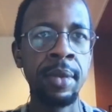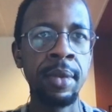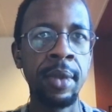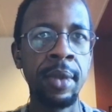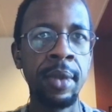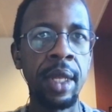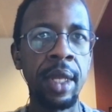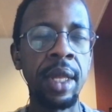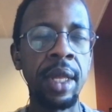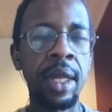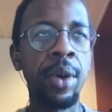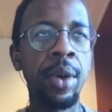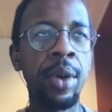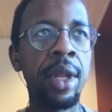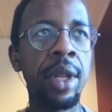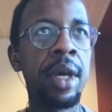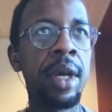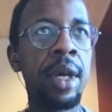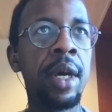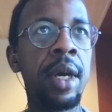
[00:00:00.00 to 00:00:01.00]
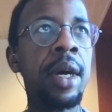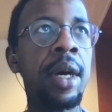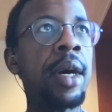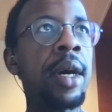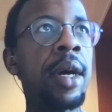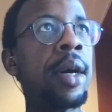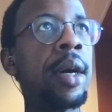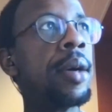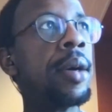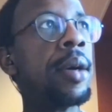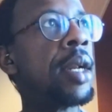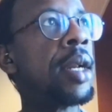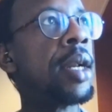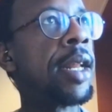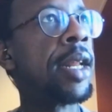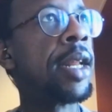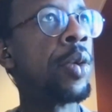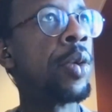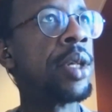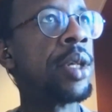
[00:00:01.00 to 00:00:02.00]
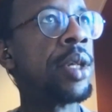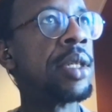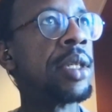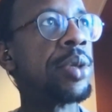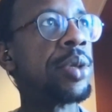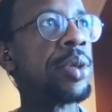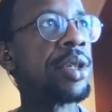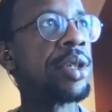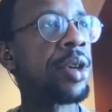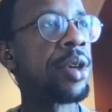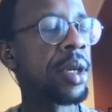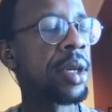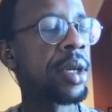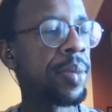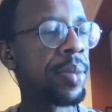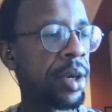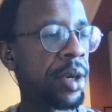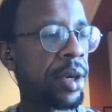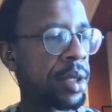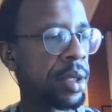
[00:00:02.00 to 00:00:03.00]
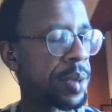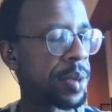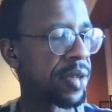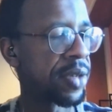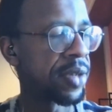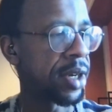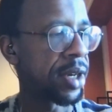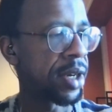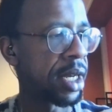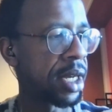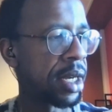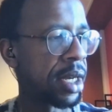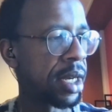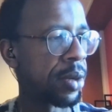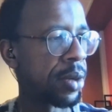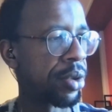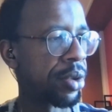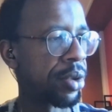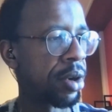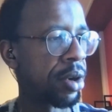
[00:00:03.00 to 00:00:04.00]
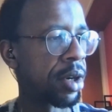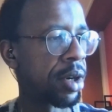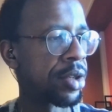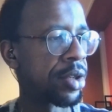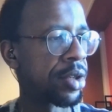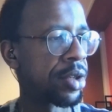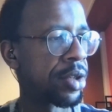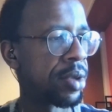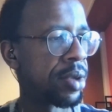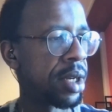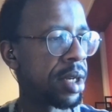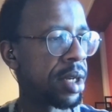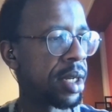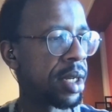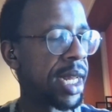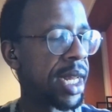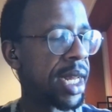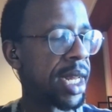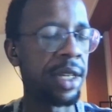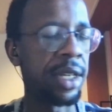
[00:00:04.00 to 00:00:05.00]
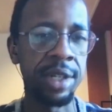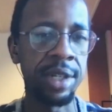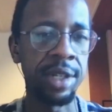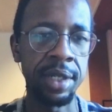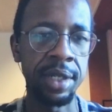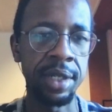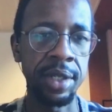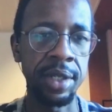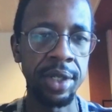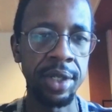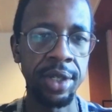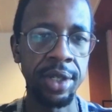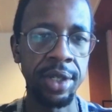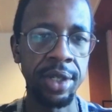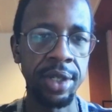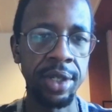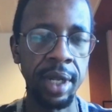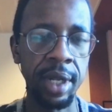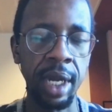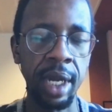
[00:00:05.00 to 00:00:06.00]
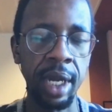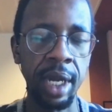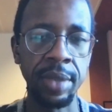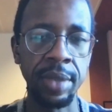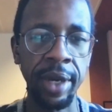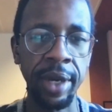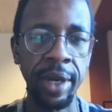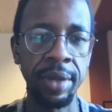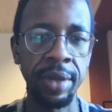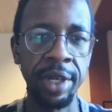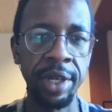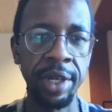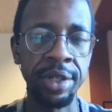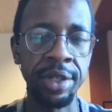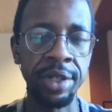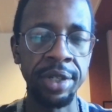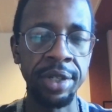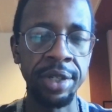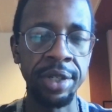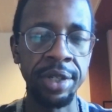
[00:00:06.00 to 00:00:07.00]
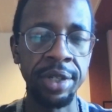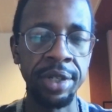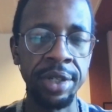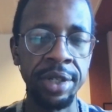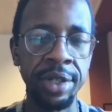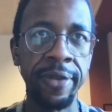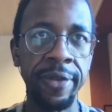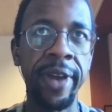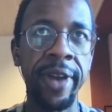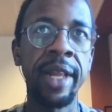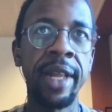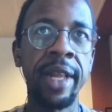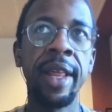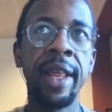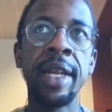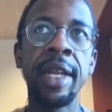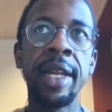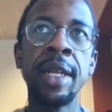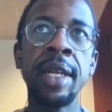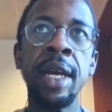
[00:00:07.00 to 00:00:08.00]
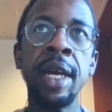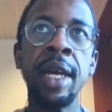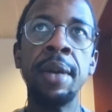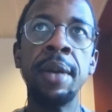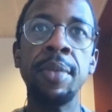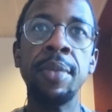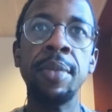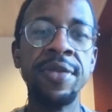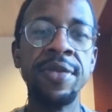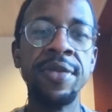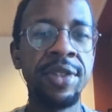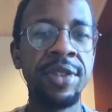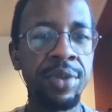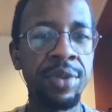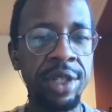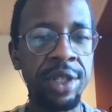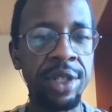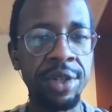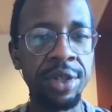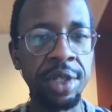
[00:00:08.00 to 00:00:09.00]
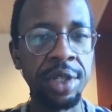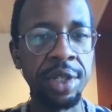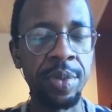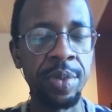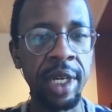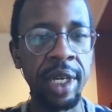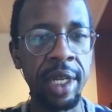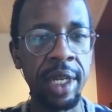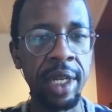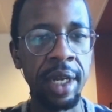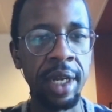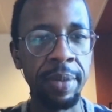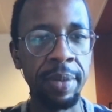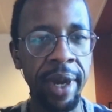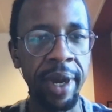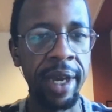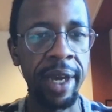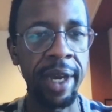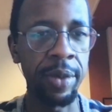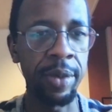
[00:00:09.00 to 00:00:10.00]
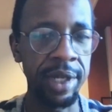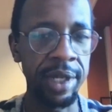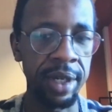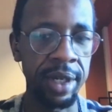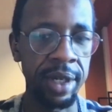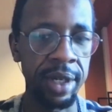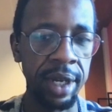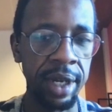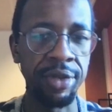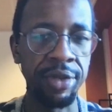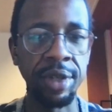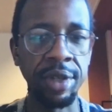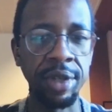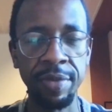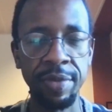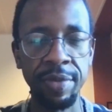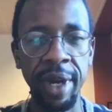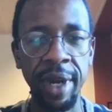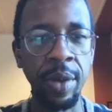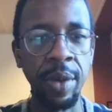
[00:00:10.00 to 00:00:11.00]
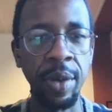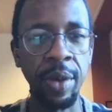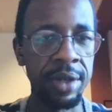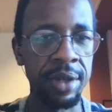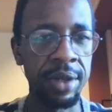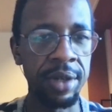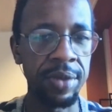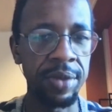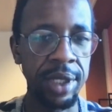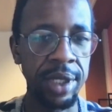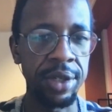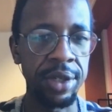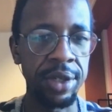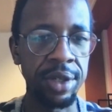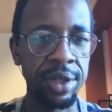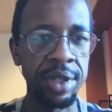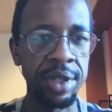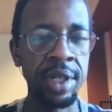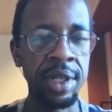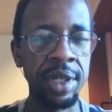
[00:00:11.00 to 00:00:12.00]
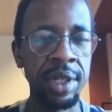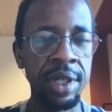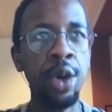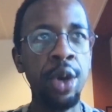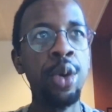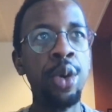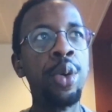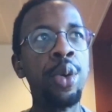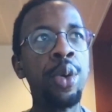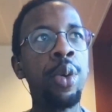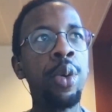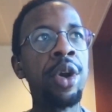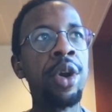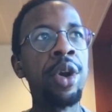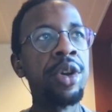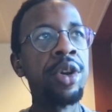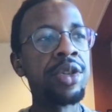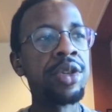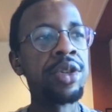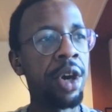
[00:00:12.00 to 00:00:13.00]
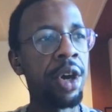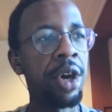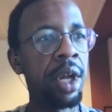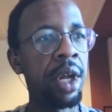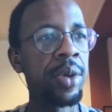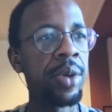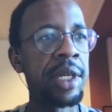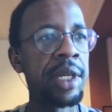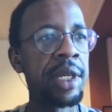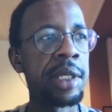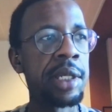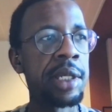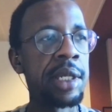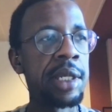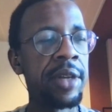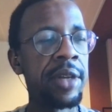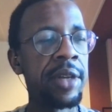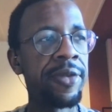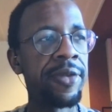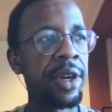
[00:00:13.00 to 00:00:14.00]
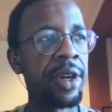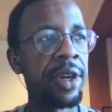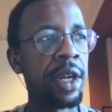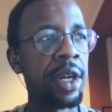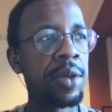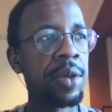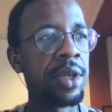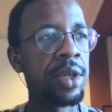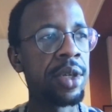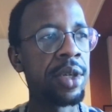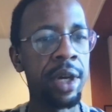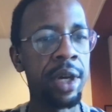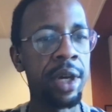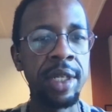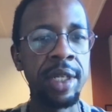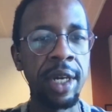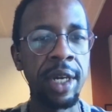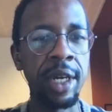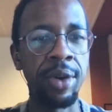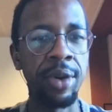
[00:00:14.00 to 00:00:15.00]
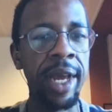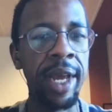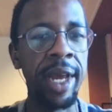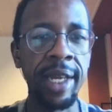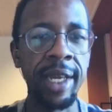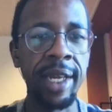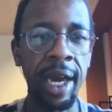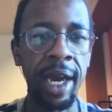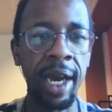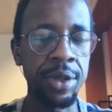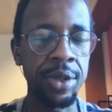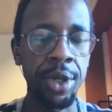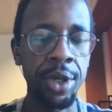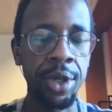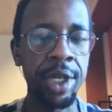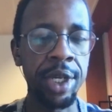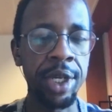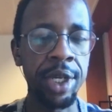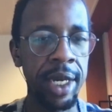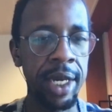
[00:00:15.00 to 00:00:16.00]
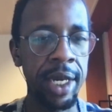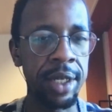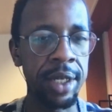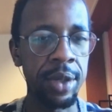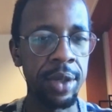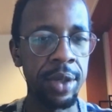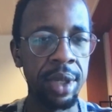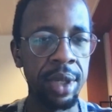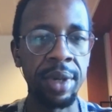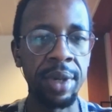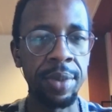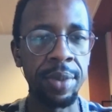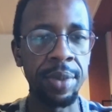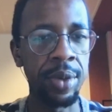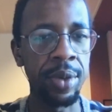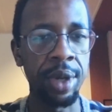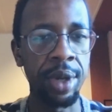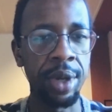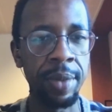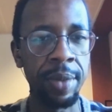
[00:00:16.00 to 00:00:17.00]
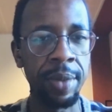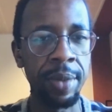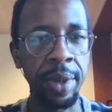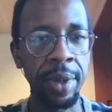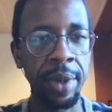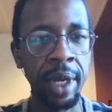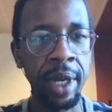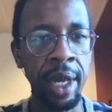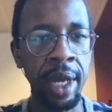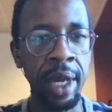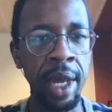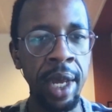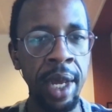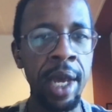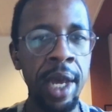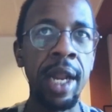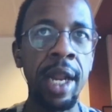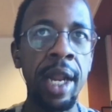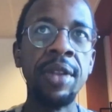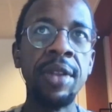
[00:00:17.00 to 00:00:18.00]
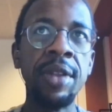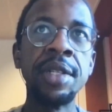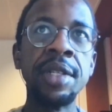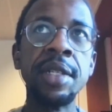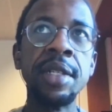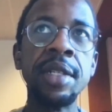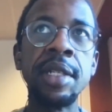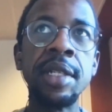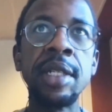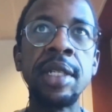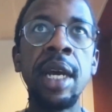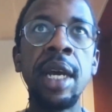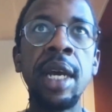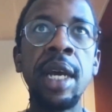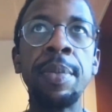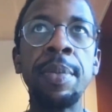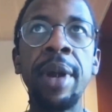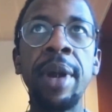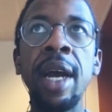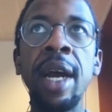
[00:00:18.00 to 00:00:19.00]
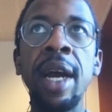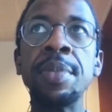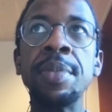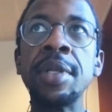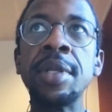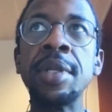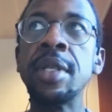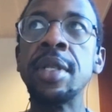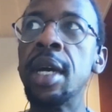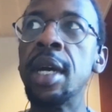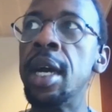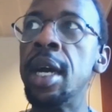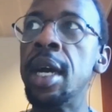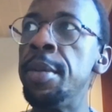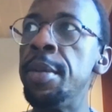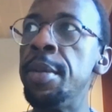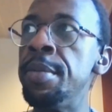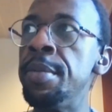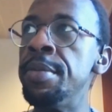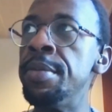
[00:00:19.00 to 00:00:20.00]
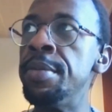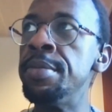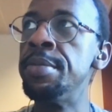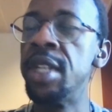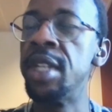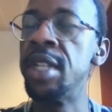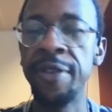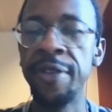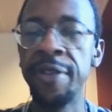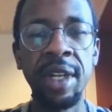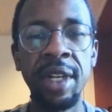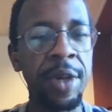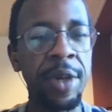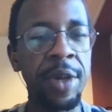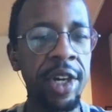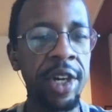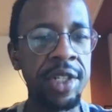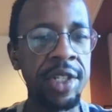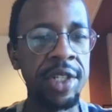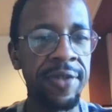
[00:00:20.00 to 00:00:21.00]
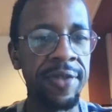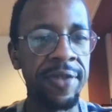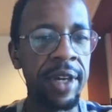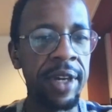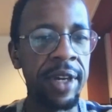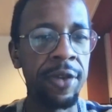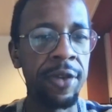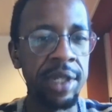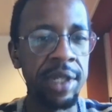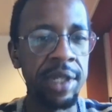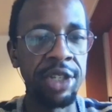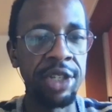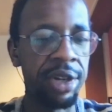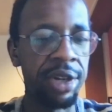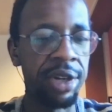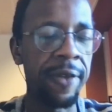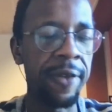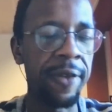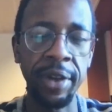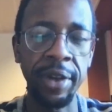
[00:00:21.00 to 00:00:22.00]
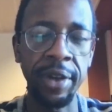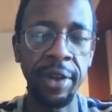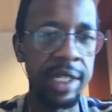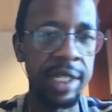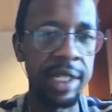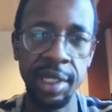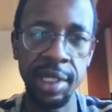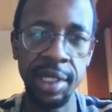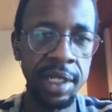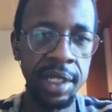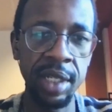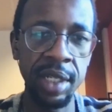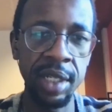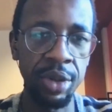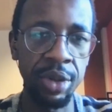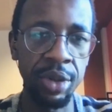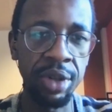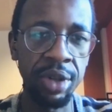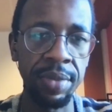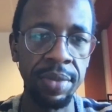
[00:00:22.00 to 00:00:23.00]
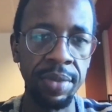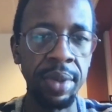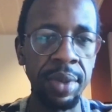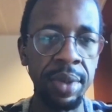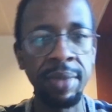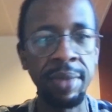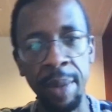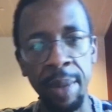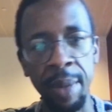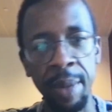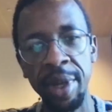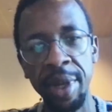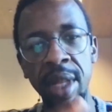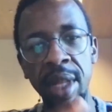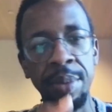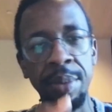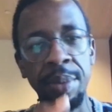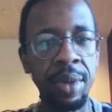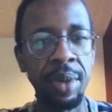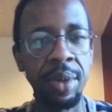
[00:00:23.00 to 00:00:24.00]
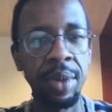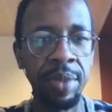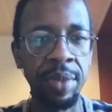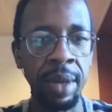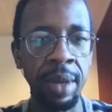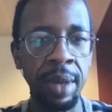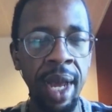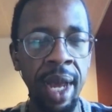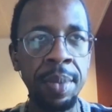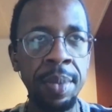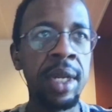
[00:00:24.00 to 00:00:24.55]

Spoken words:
think one of the leading ones we just talked about, specifically with regards to the data justice concern, that as Michael mentioned, the fact that most of this research is being done by Western countries or by Western researchers who are not always in very close contact or any actual contacts with the people who they're mapping. Now, this is perhaps difficult because of course, the geographical distance between the people mapping and the people being mapped,